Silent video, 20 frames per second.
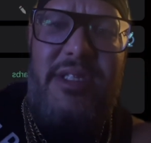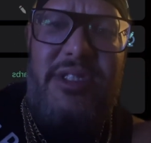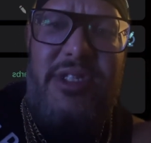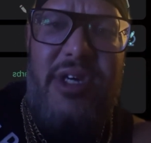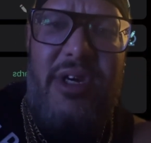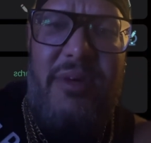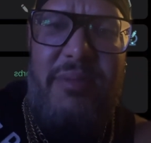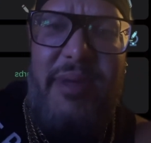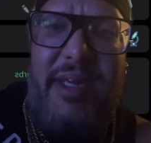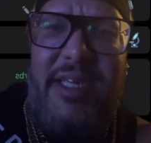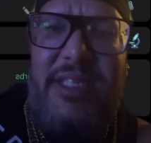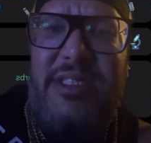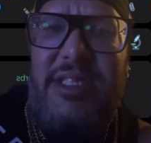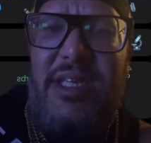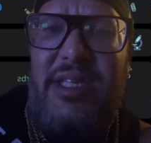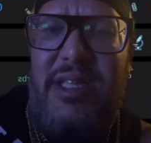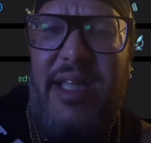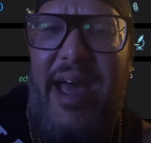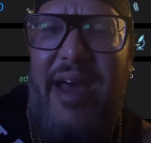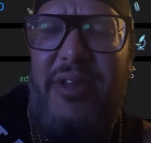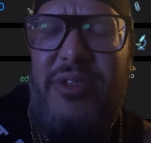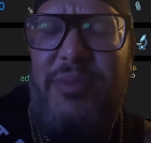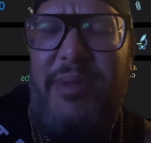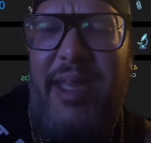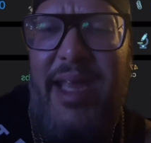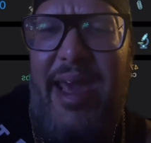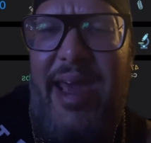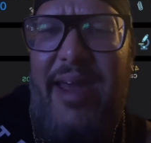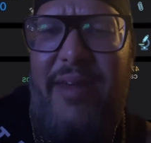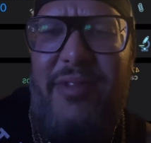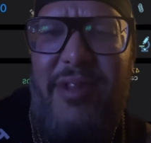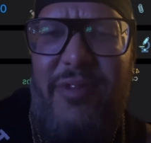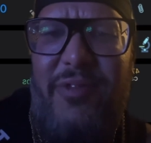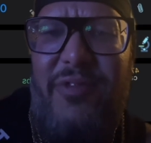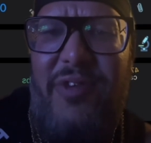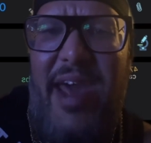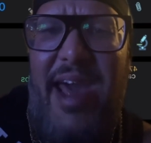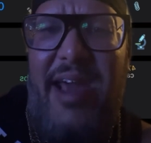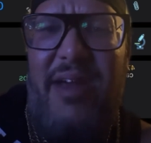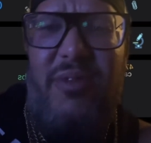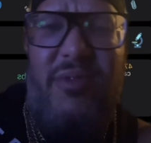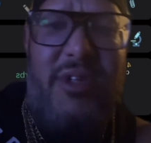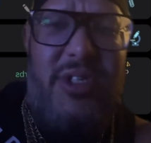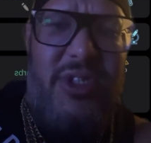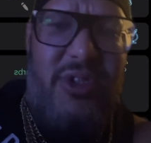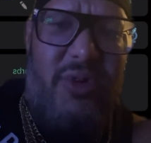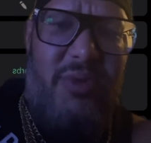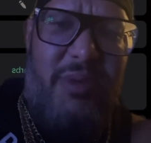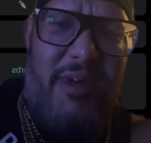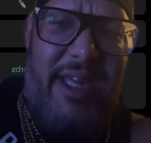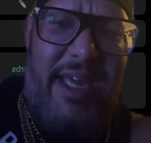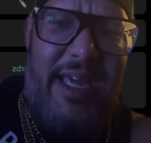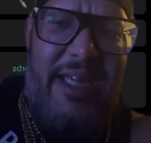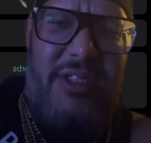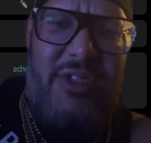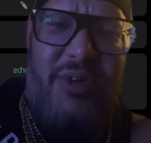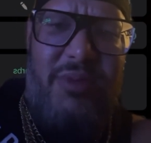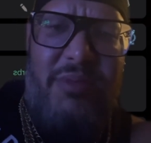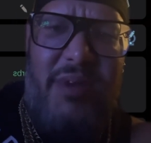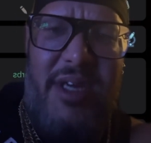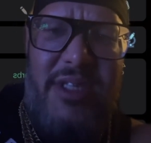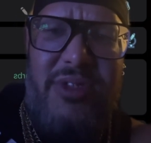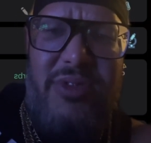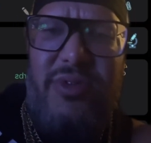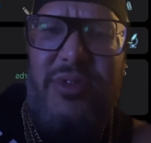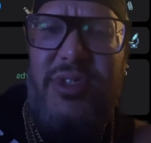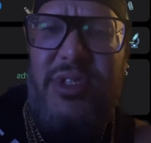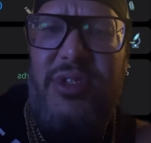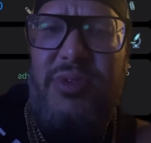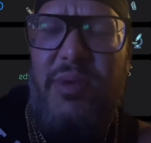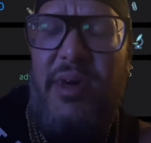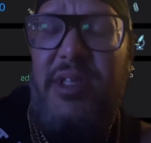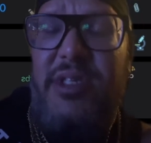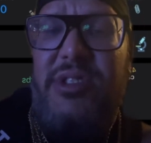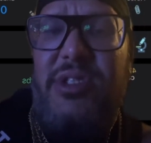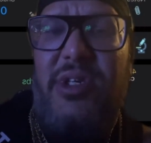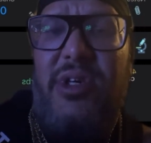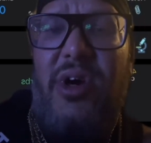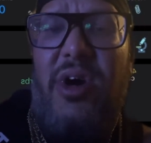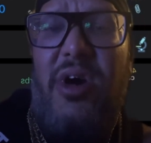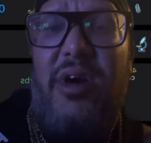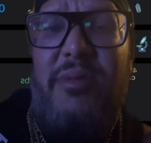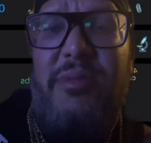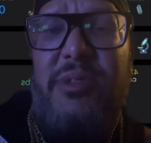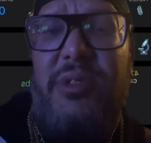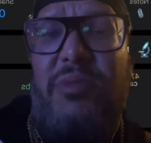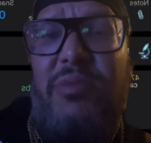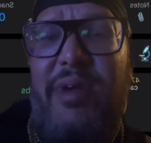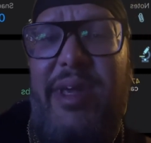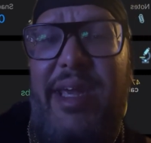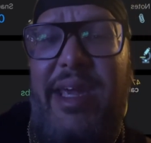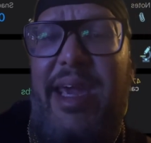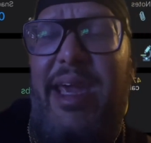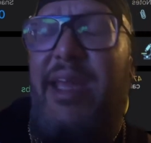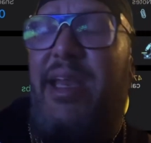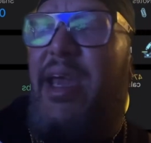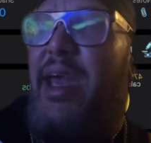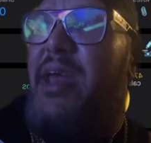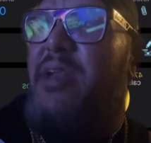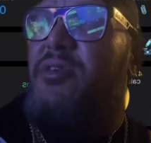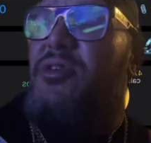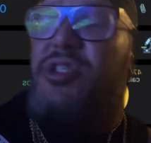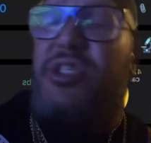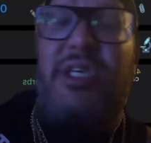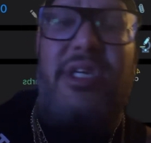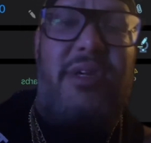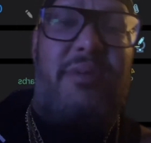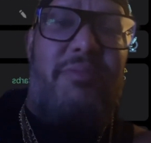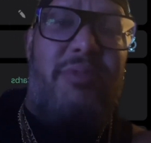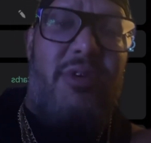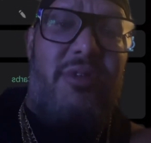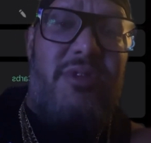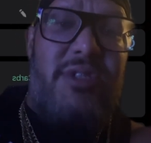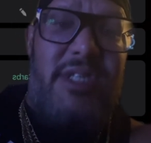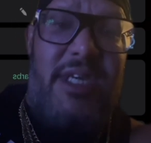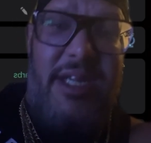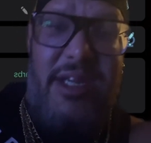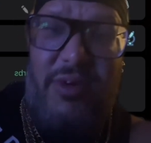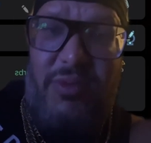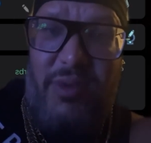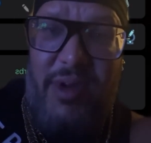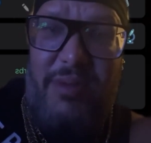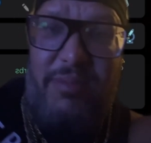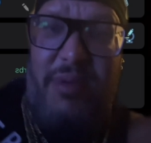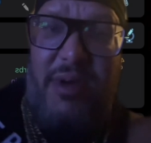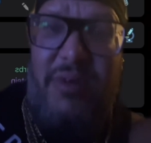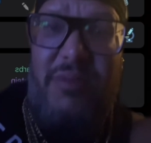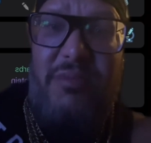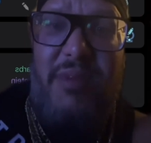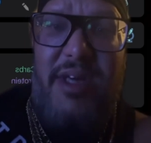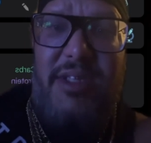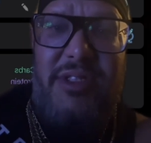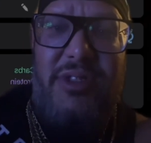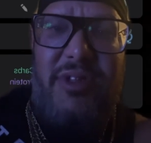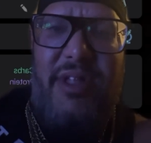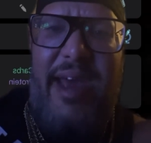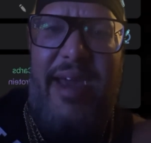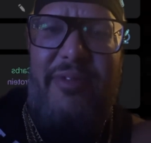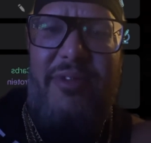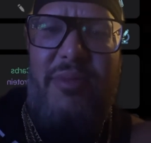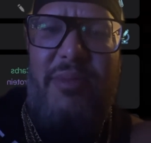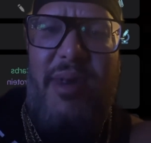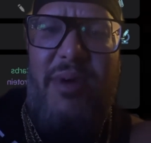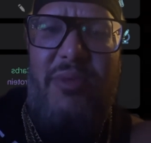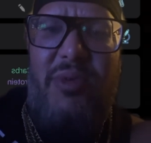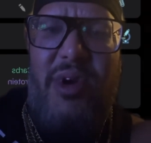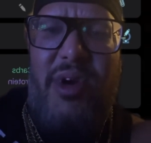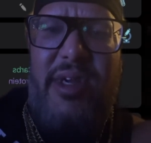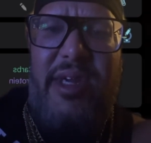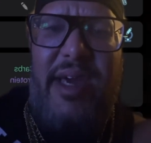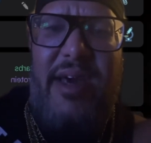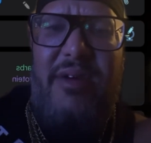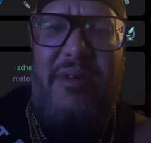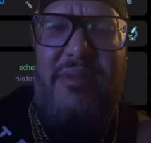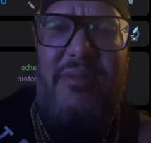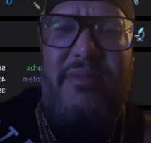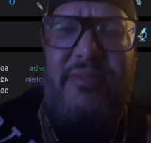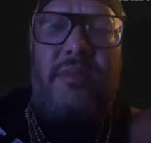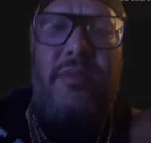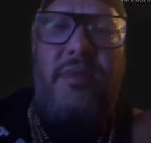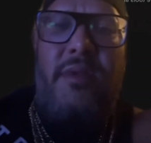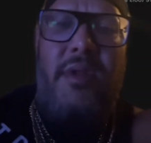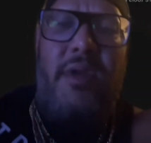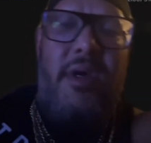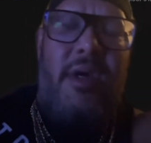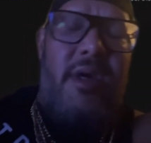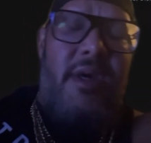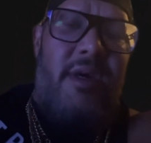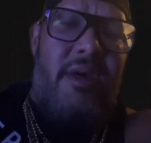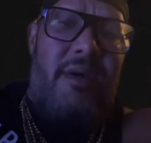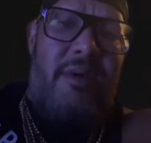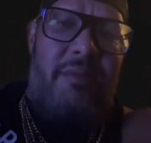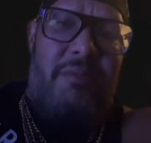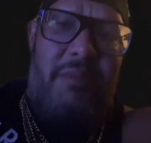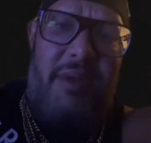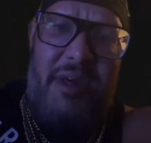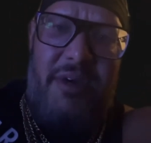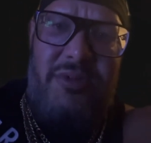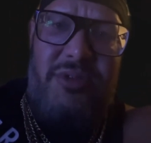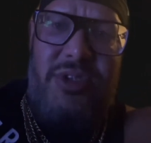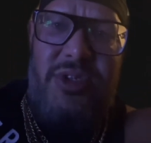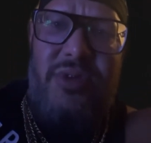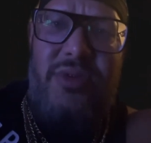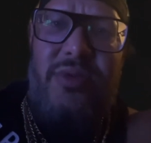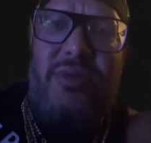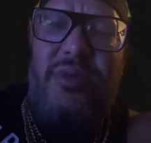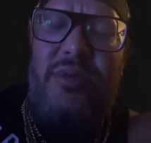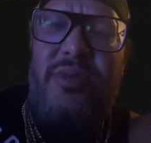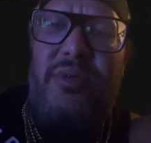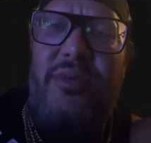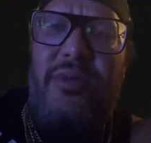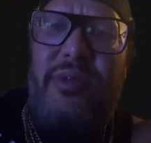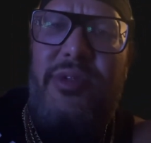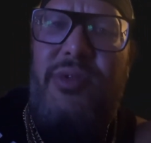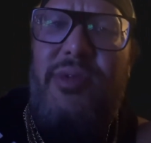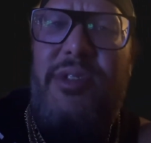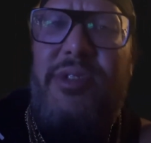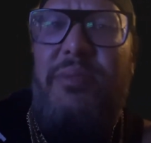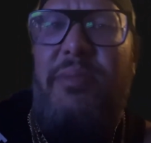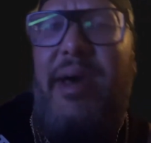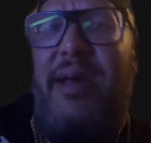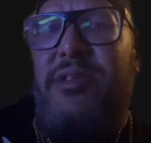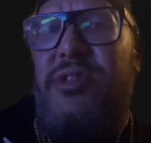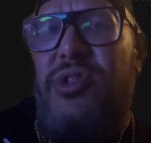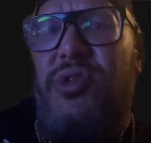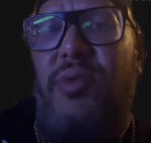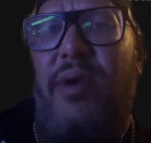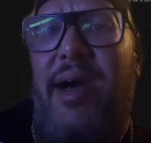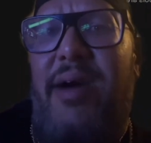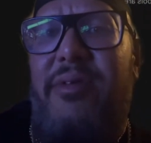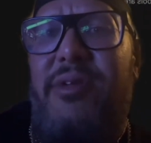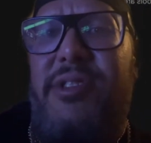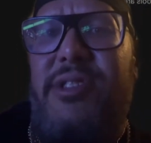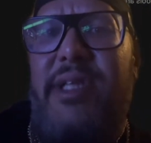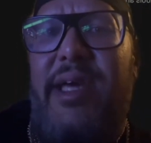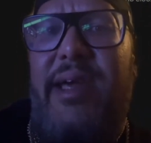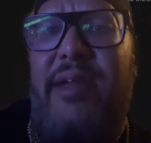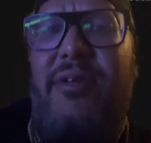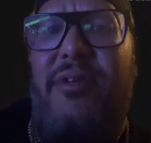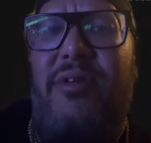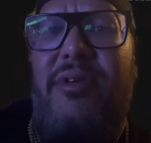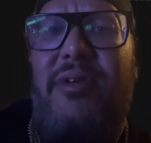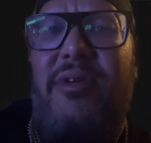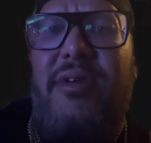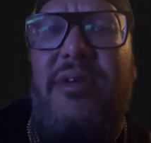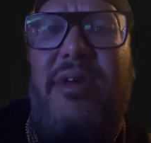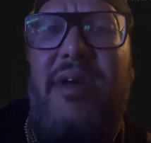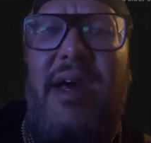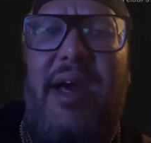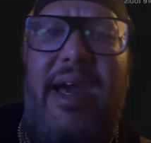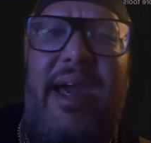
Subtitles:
good because it allows me to have the fat, which lubricates your muscles, as well as the carbs to regain energy and the protein to rebuild muscle after my workout. Meal 2, which was about 2 hours later, I